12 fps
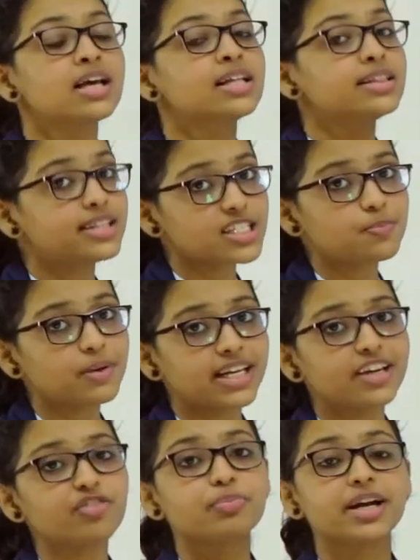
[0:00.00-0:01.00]
This
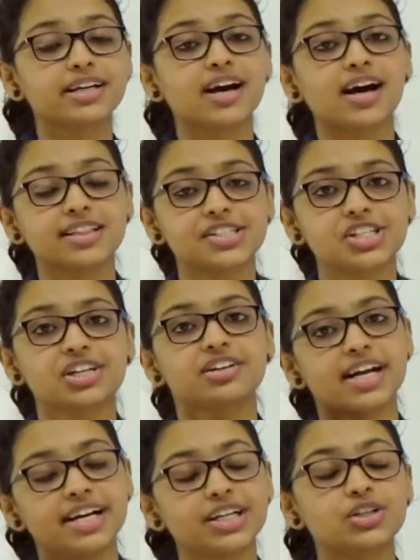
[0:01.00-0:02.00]
belief made Gandhiji
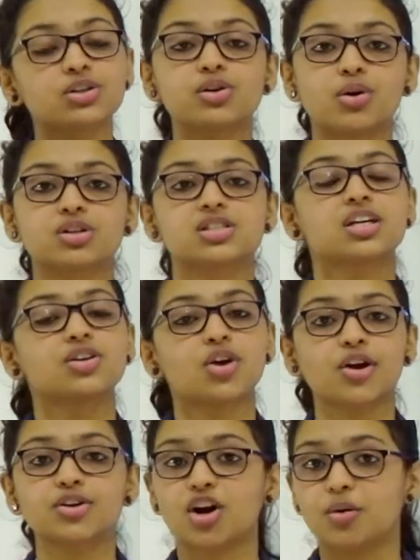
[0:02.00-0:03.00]
ready to launch the
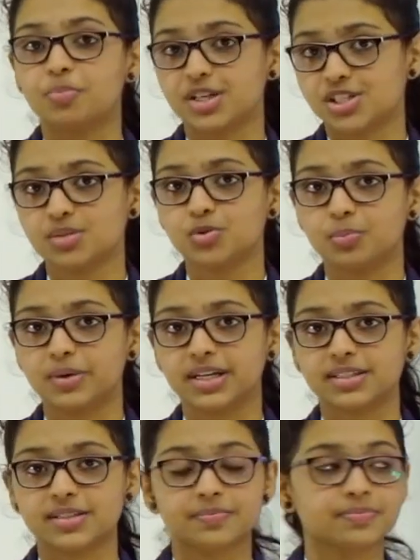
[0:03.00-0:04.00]
non-cooperation
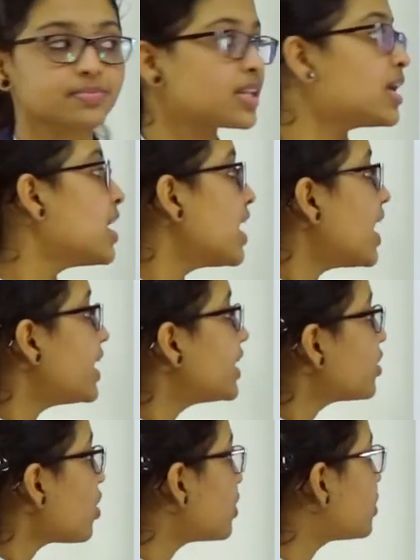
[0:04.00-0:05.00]
movement.
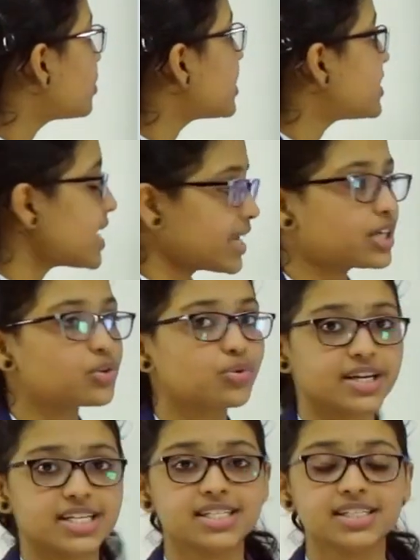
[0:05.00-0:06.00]
Heading on to the second
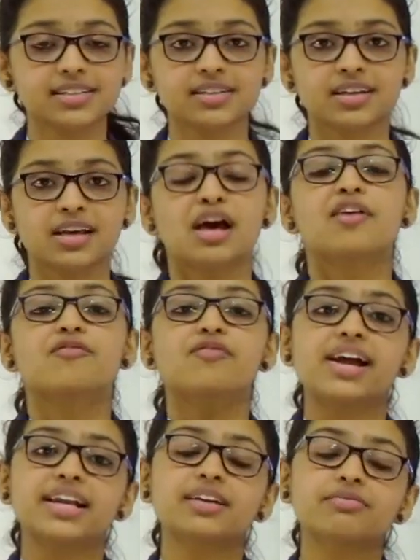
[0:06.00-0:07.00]
question:
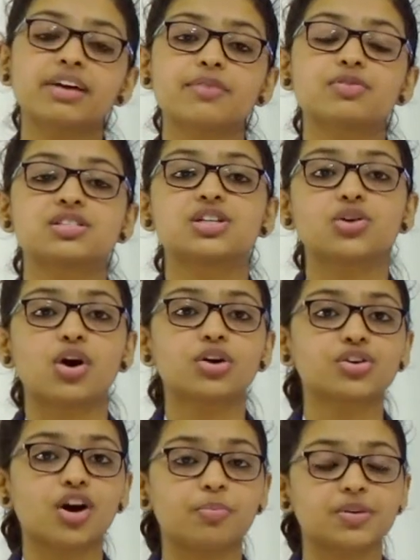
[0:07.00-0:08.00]
when and where was the
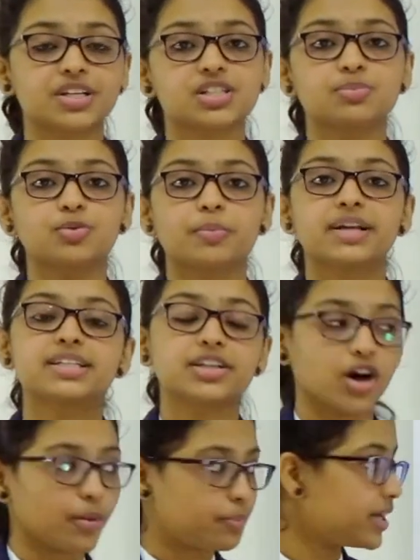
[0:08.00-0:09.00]
non-cooperation movement
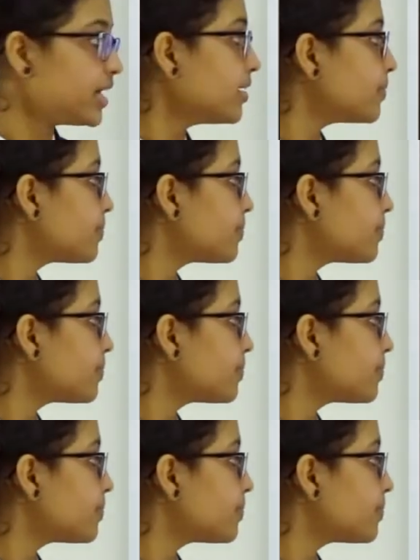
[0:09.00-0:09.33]
adopted?